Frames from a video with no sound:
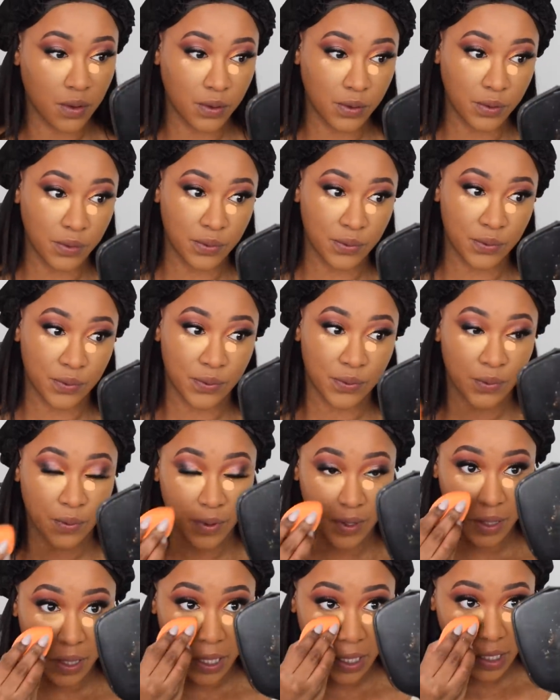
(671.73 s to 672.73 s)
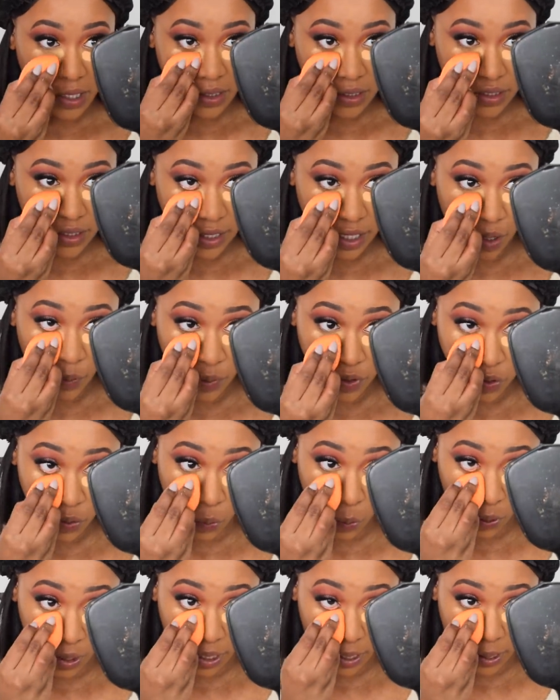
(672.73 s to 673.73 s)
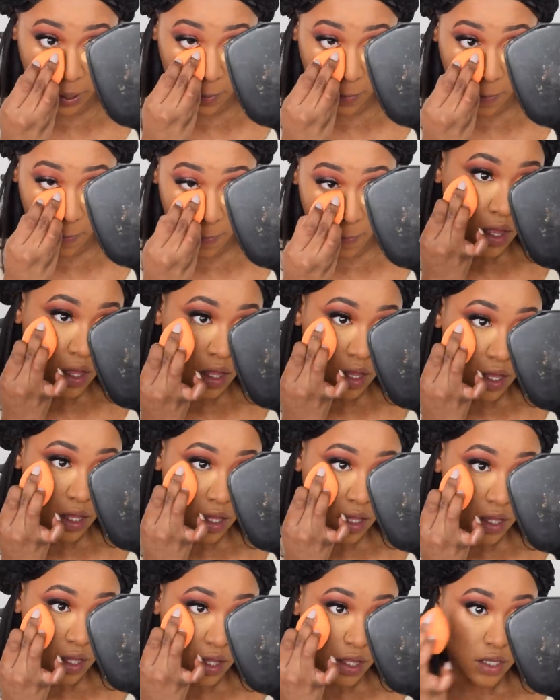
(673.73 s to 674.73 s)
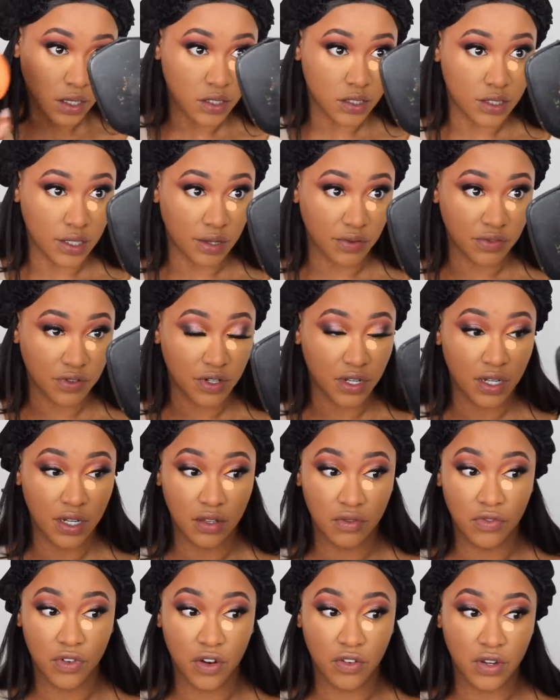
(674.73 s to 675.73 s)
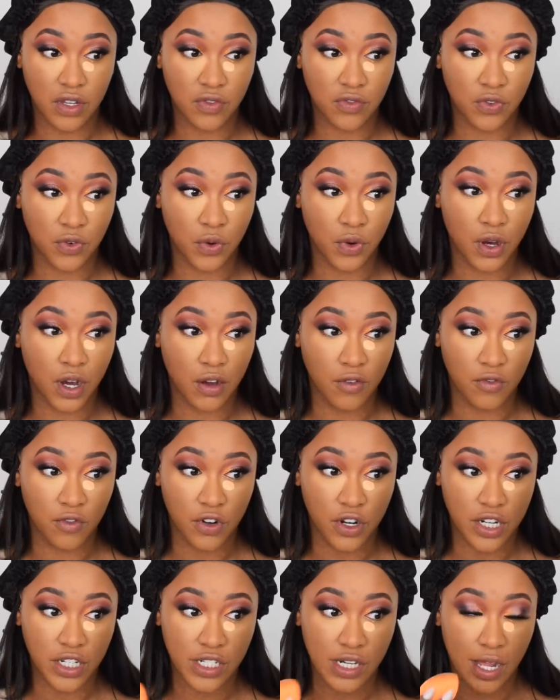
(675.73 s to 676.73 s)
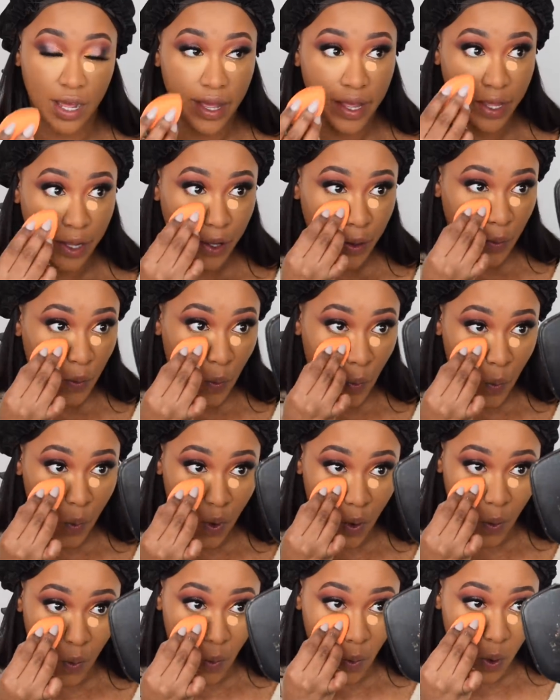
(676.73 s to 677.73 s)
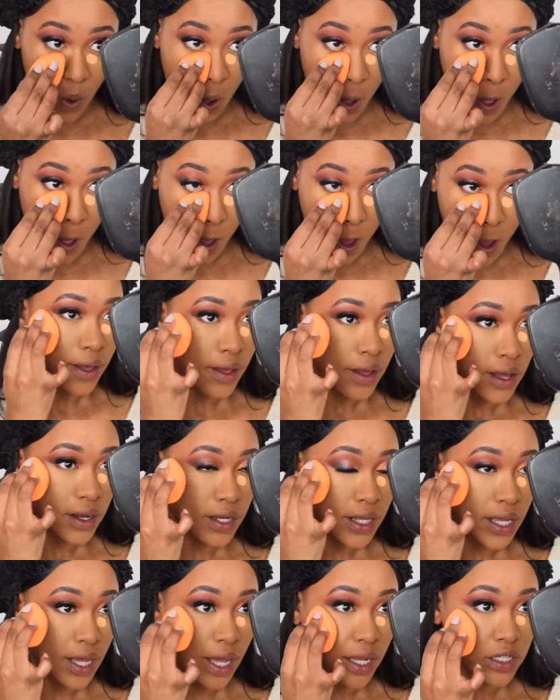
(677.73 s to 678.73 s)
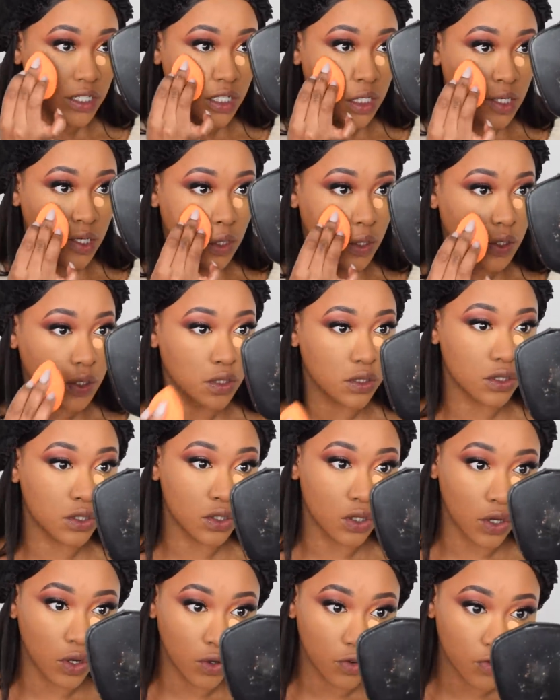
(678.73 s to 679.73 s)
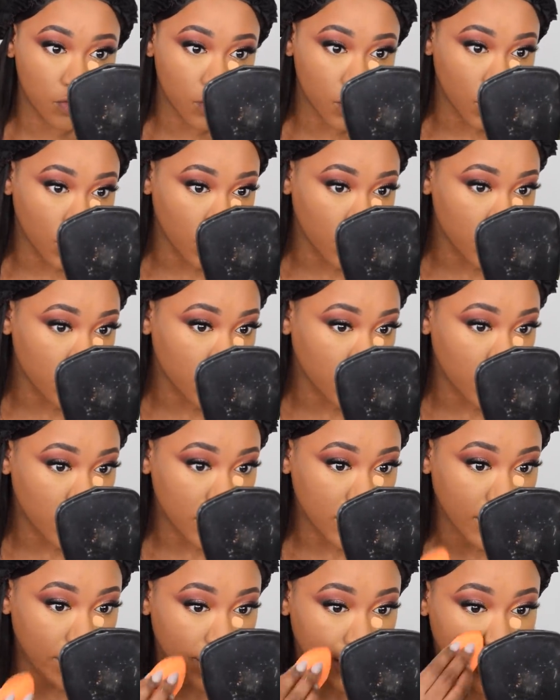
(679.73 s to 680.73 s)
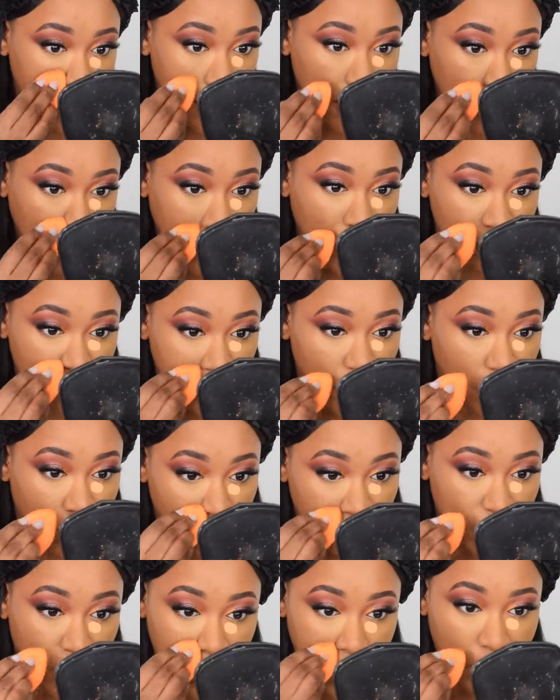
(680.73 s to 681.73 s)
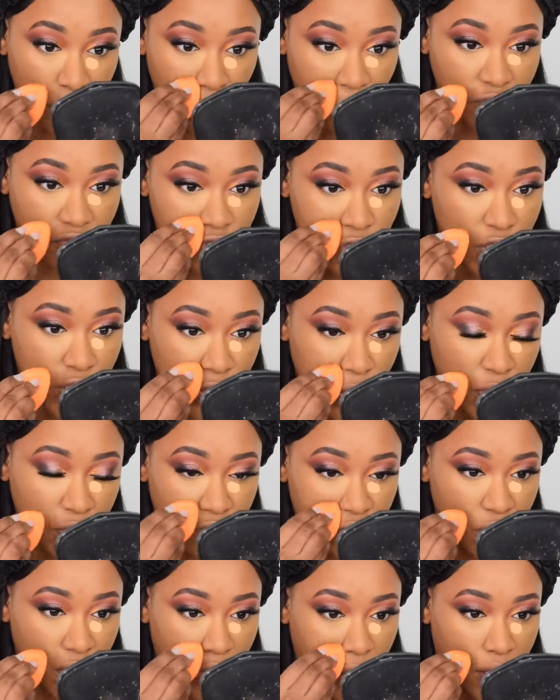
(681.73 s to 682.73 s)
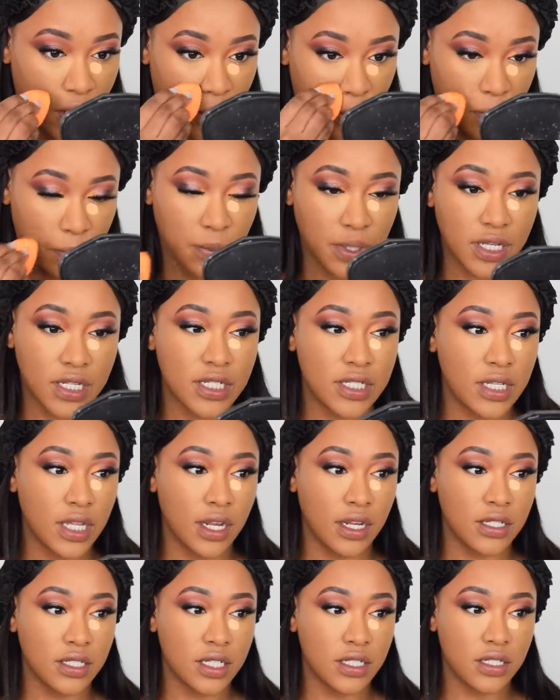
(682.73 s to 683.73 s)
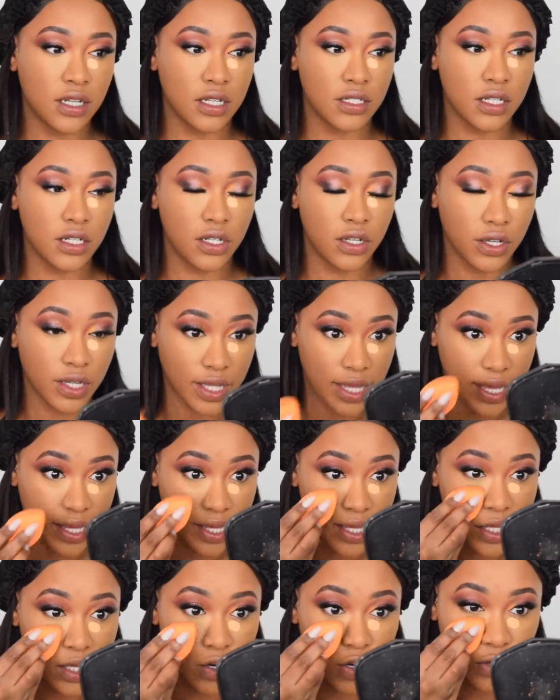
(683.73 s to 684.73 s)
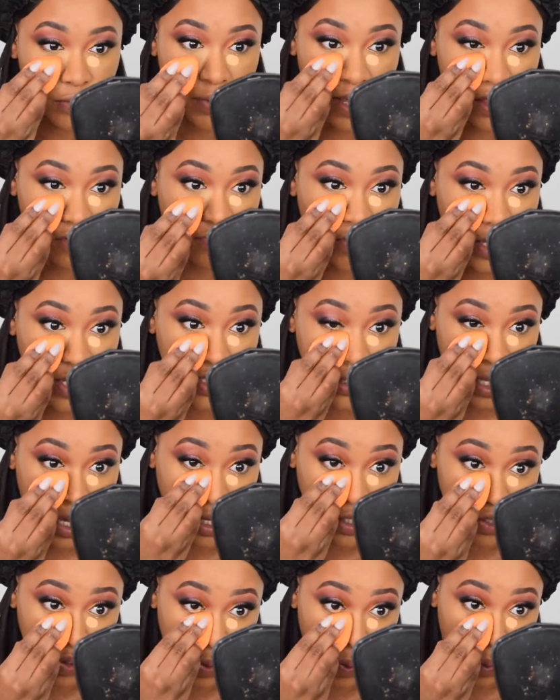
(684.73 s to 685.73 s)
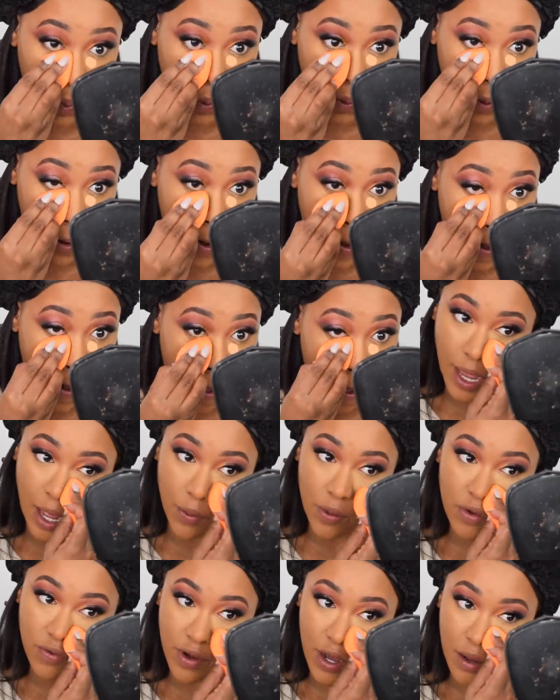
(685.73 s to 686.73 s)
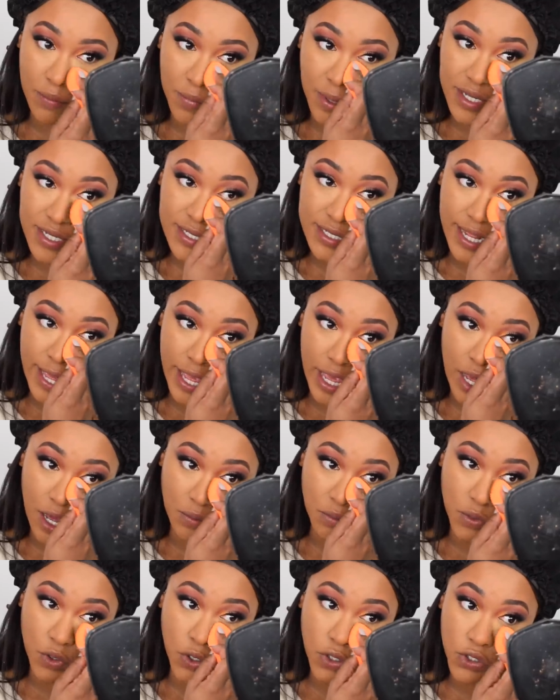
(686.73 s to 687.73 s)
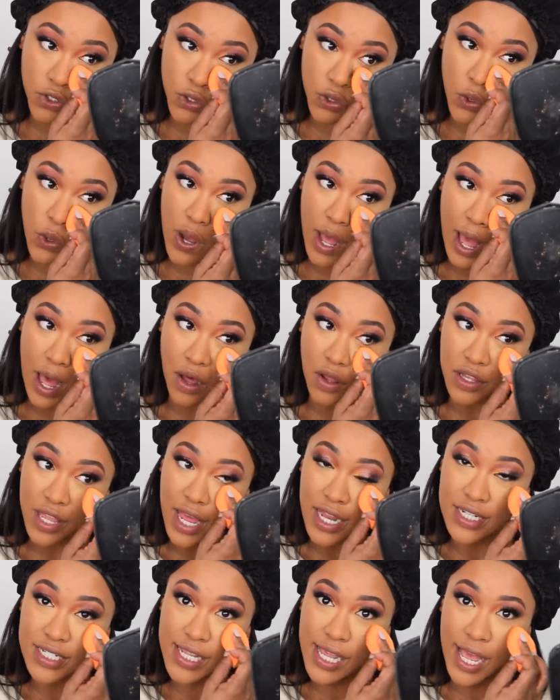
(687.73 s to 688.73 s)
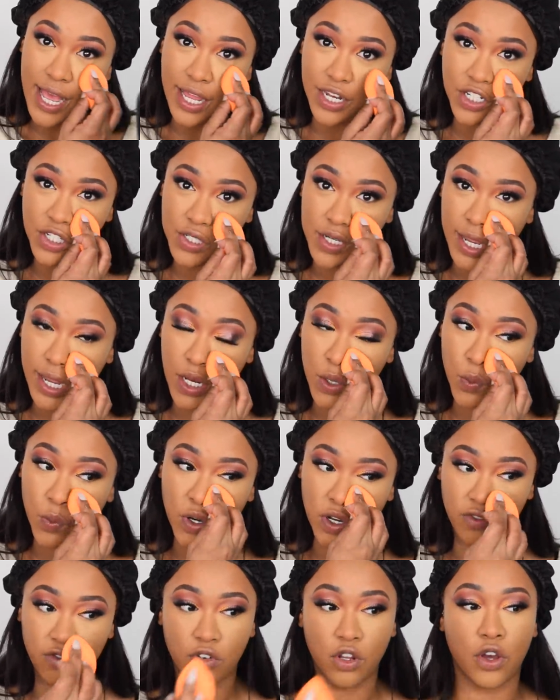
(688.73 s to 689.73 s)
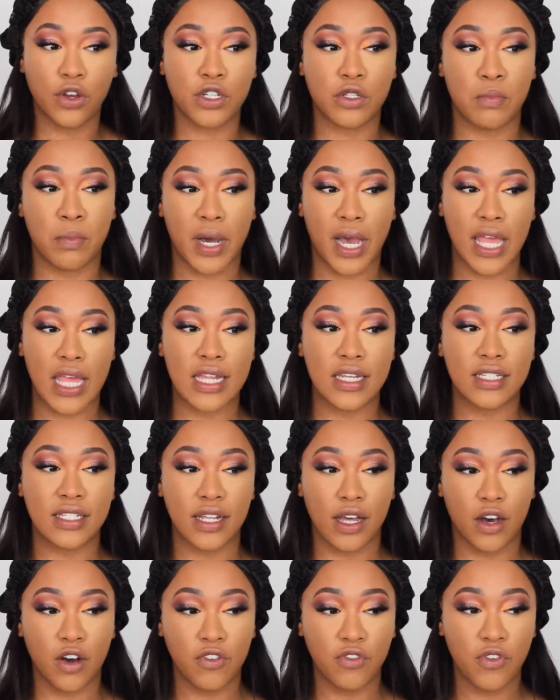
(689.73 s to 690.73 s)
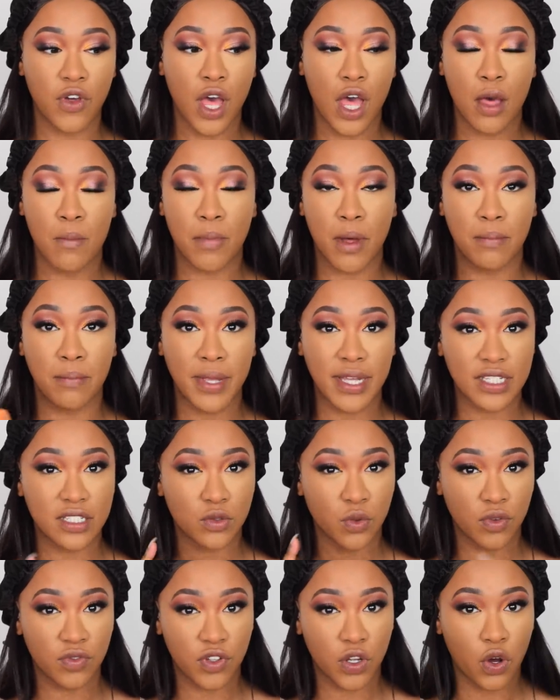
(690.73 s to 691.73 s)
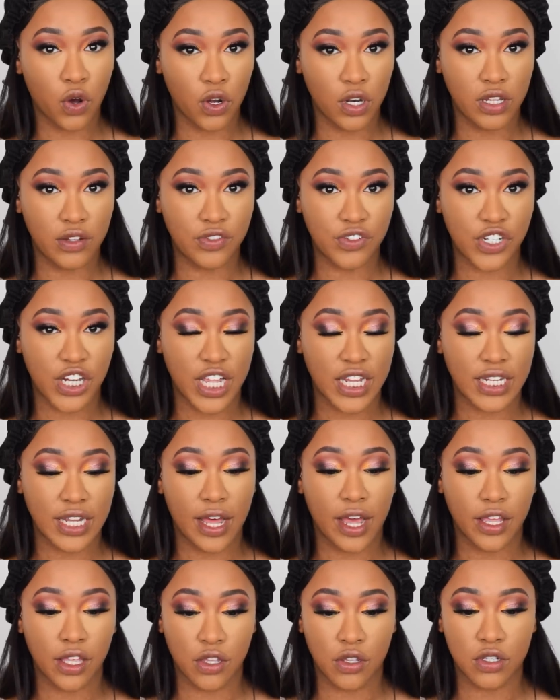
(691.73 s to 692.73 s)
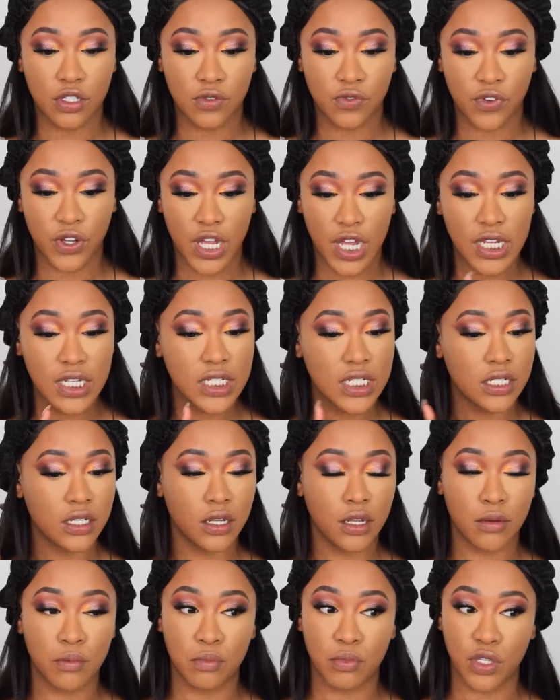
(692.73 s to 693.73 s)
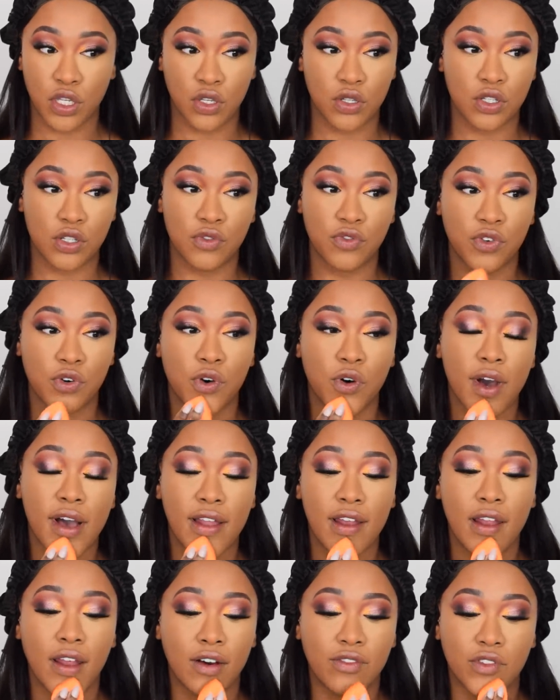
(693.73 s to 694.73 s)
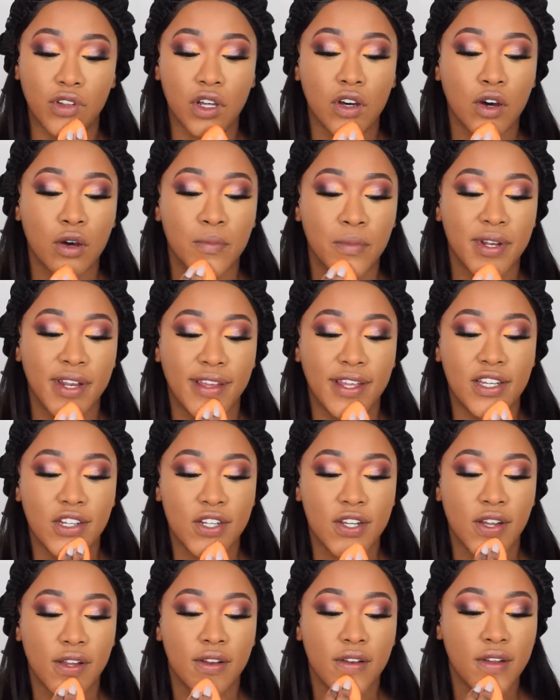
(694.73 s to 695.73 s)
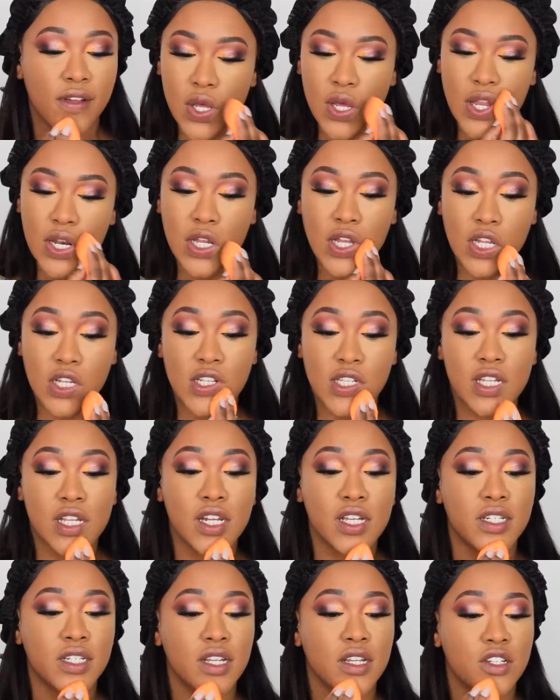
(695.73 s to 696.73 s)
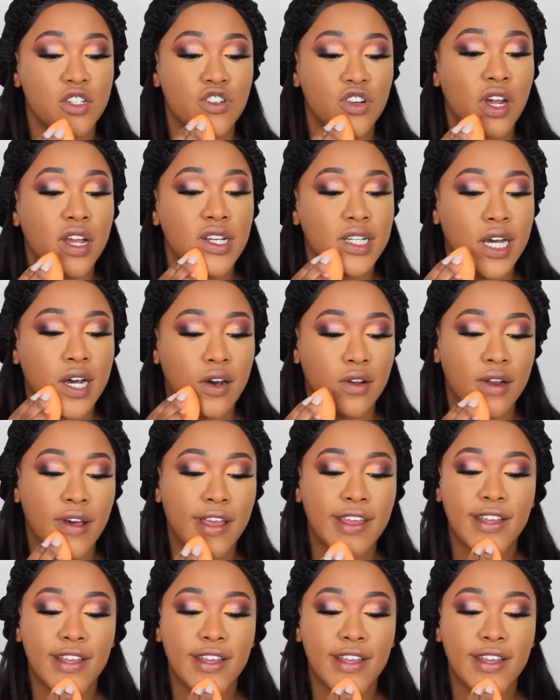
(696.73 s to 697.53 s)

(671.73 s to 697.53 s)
Ooh, yes, now we're talking. Definitely very full coverage, like, whoa. It actually looks so flawless on the skin. It, even though I've gone in with two concealers, it doesn't look cakey on my face at all. However, I must say, I'm not sure how that tan shade would have looked by itself, but mixed with the olive shade that I used first, beautiful. I love the combination. And the concealer does dry down.